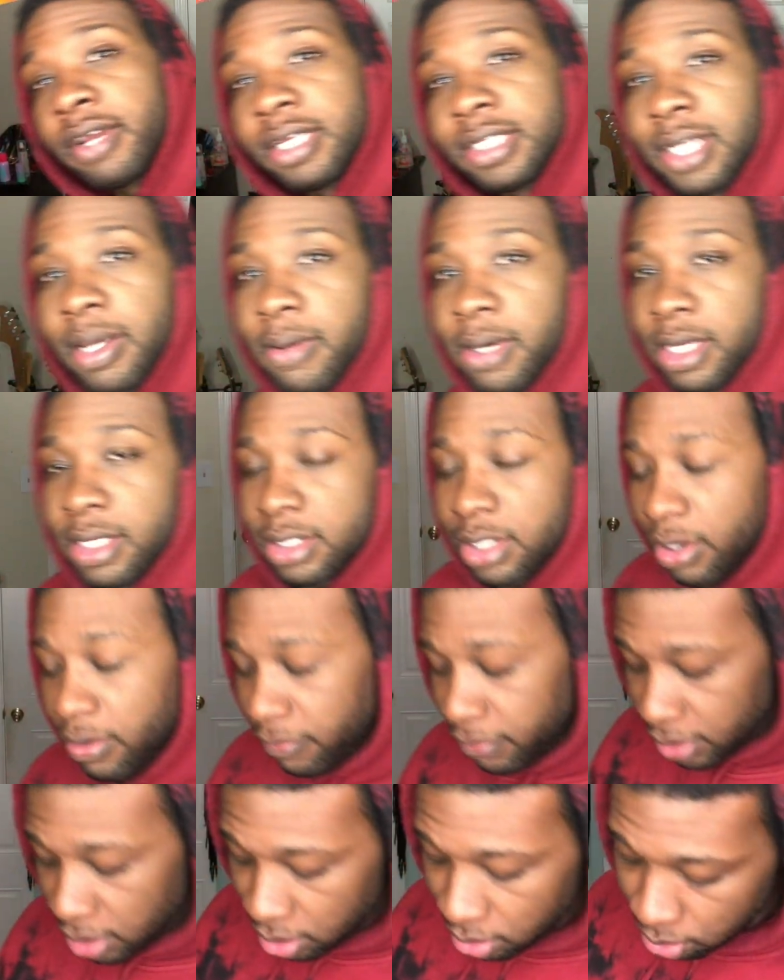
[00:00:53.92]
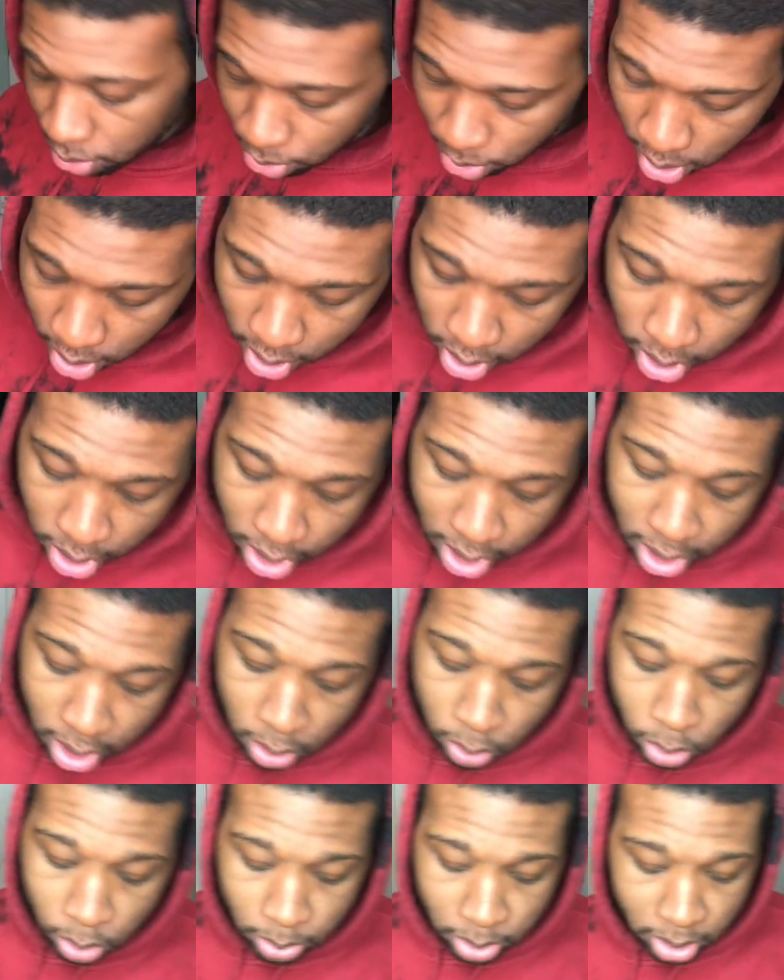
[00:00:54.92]
a good time with this. Hopefully you are a
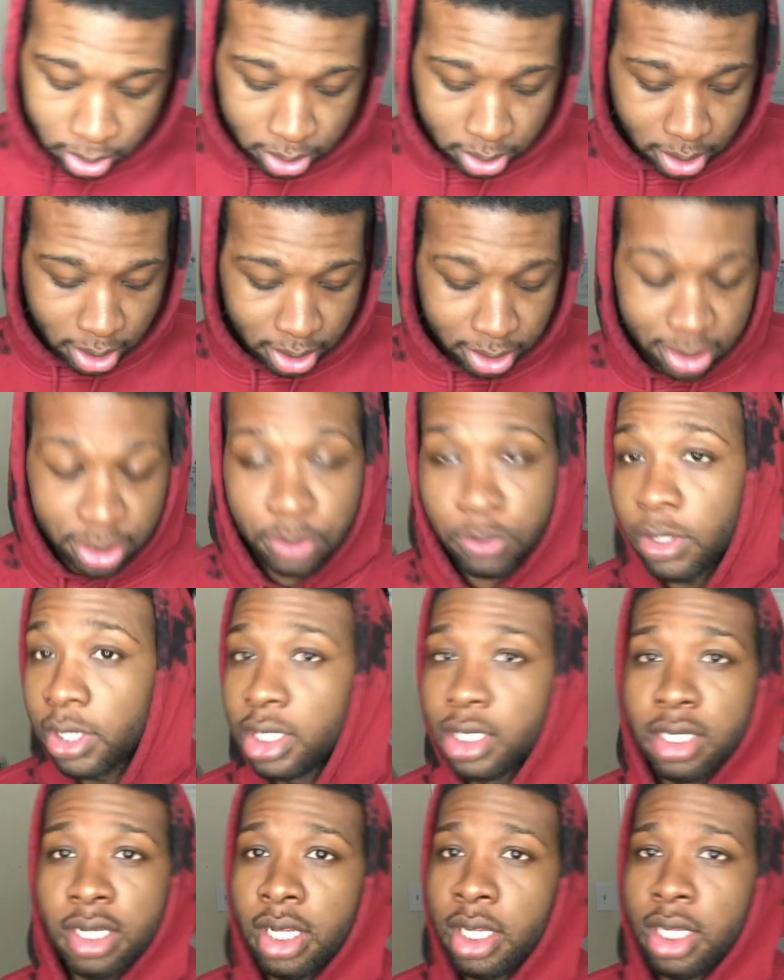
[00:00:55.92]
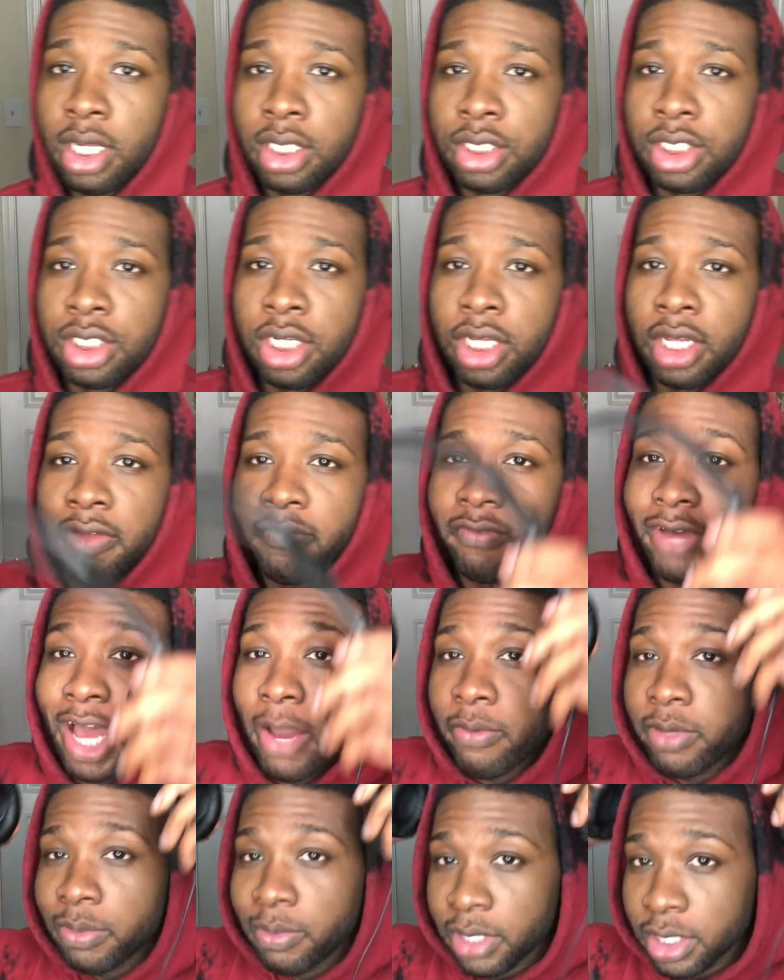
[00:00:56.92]
cool person and just want to chill and
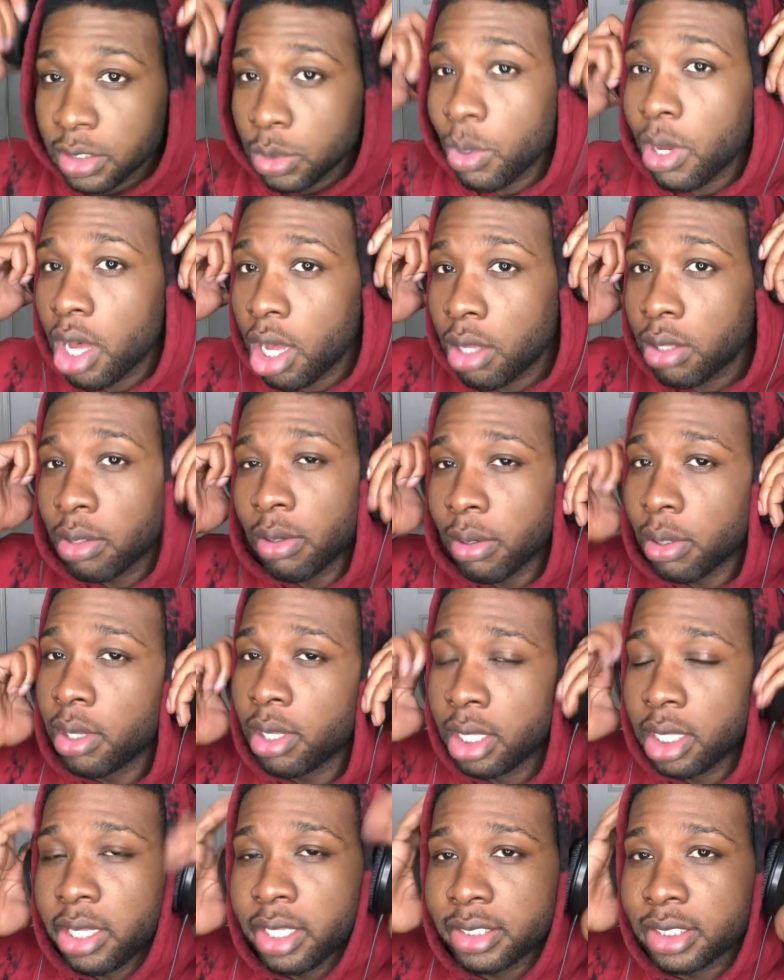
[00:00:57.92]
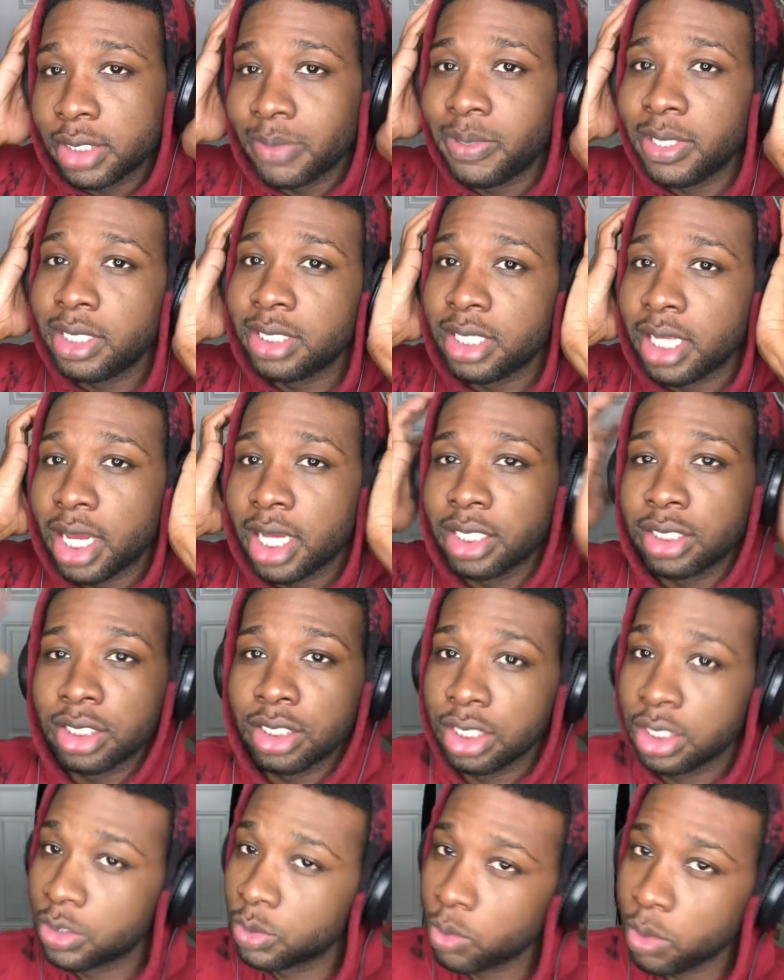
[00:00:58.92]
vibe with me as well. This is BTS,
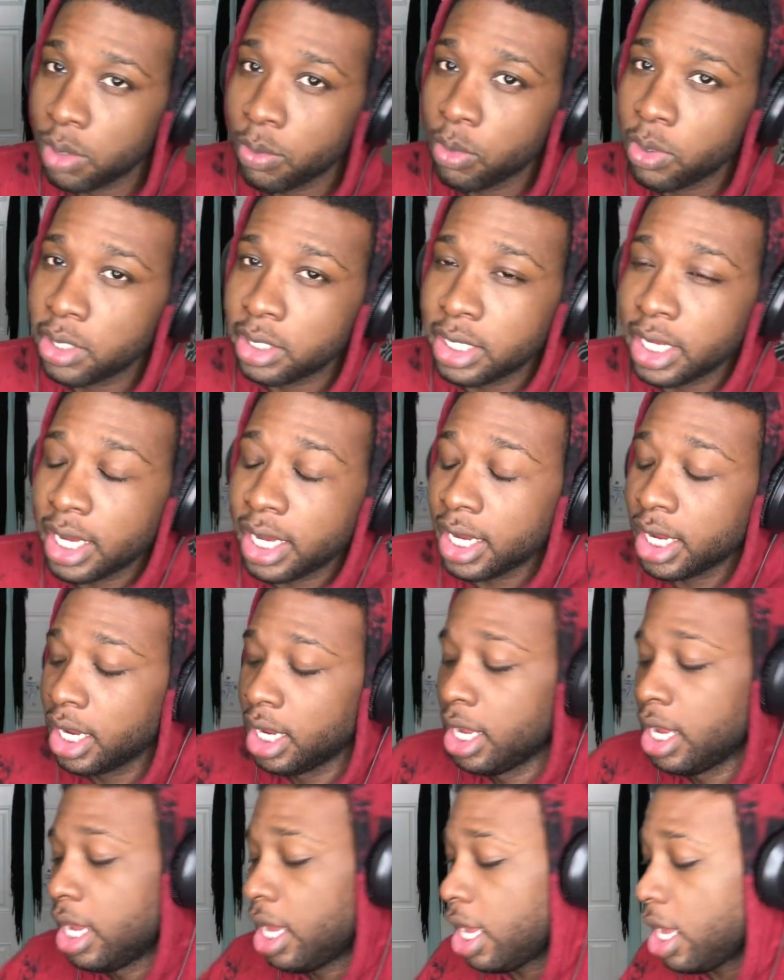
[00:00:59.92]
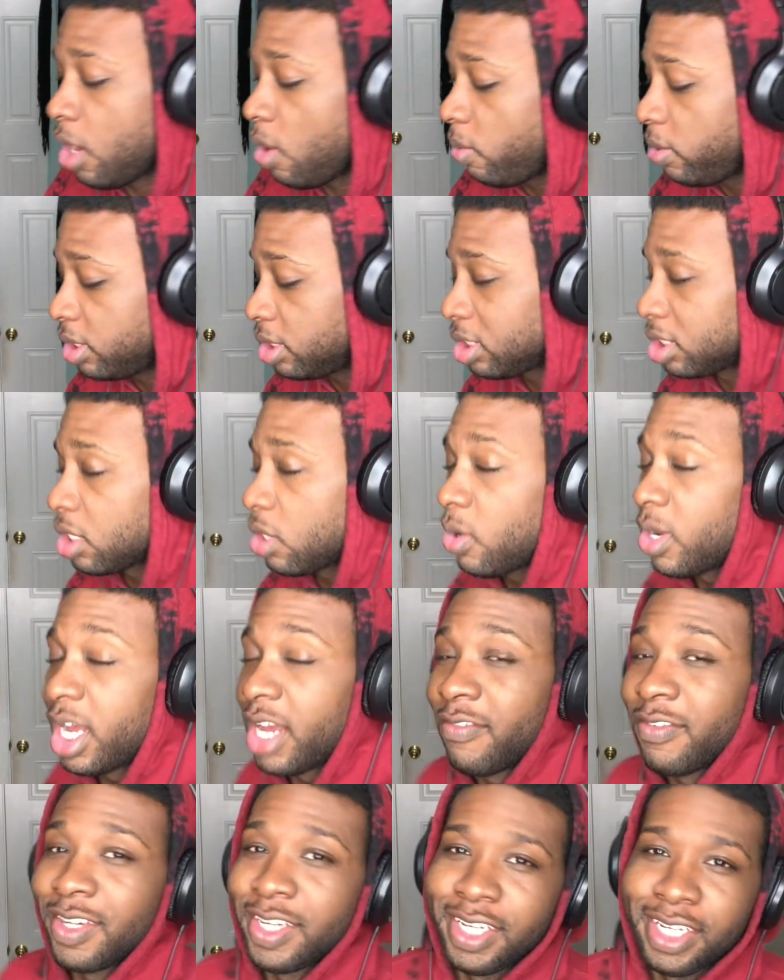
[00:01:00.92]
Just One More Day, and we just gonna
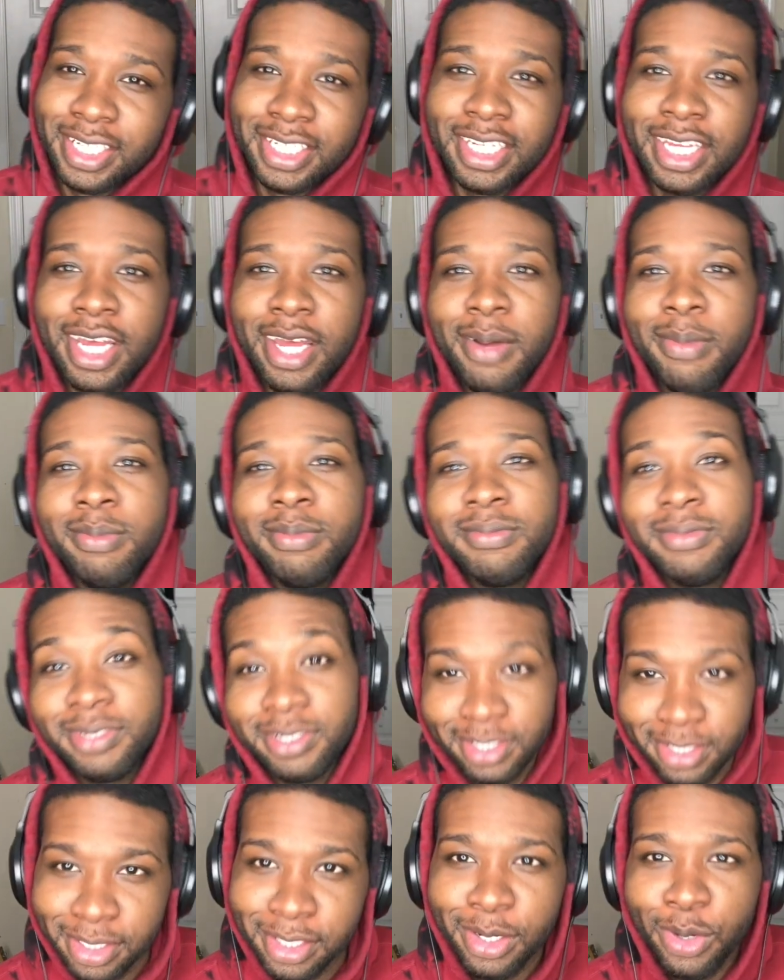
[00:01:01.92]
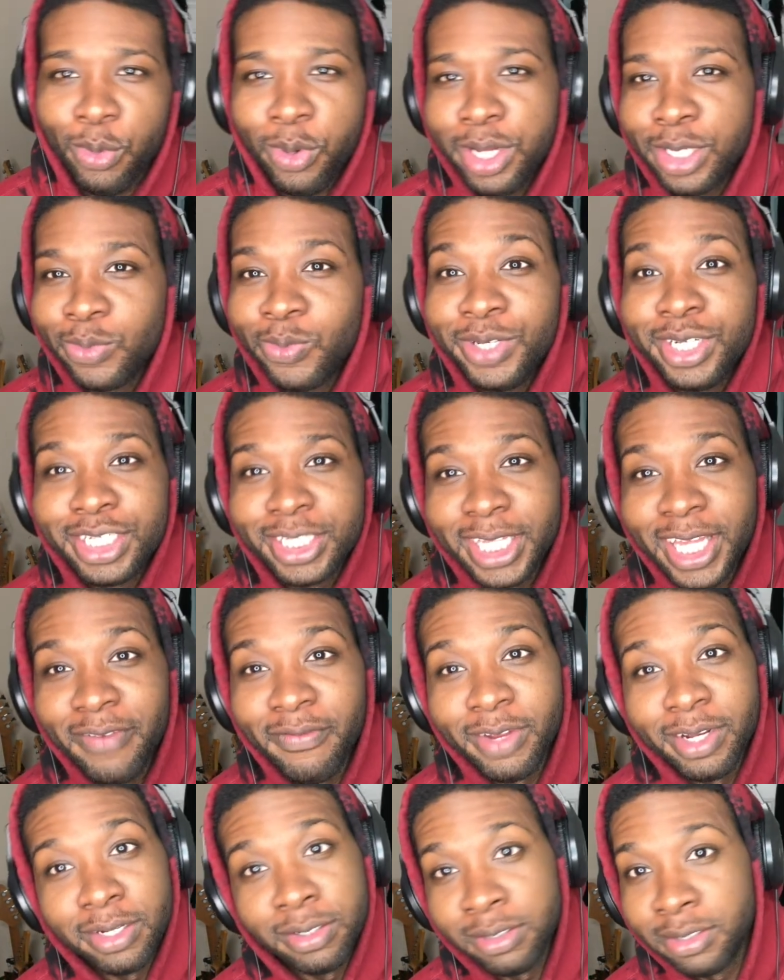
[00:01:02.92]
have a good time, cause we just
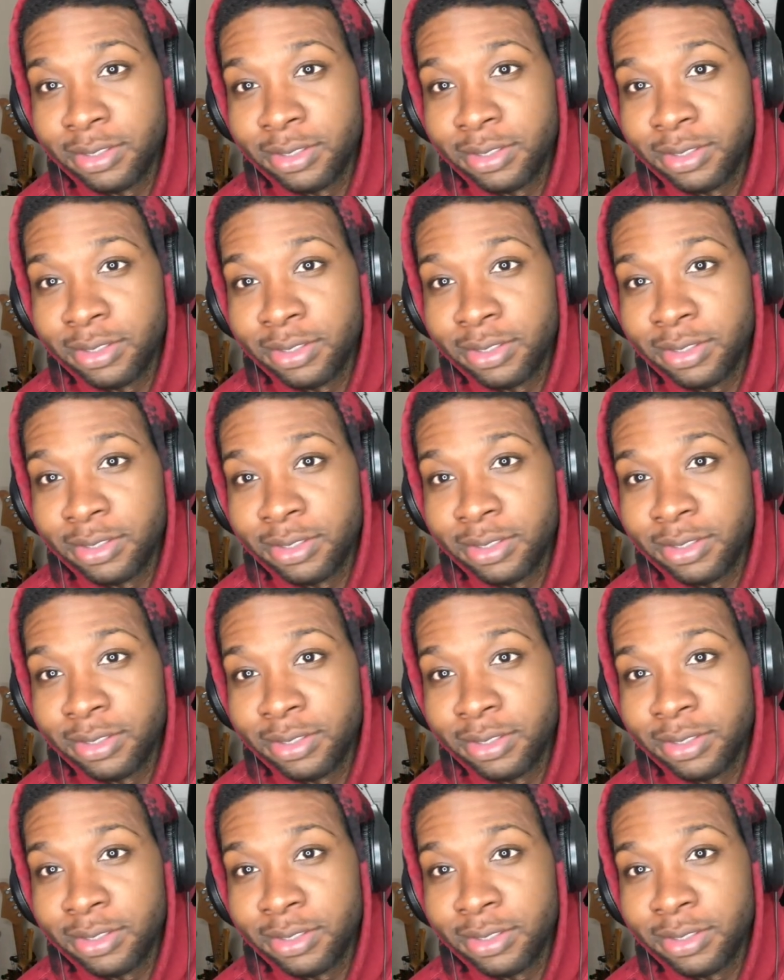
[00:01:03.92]
living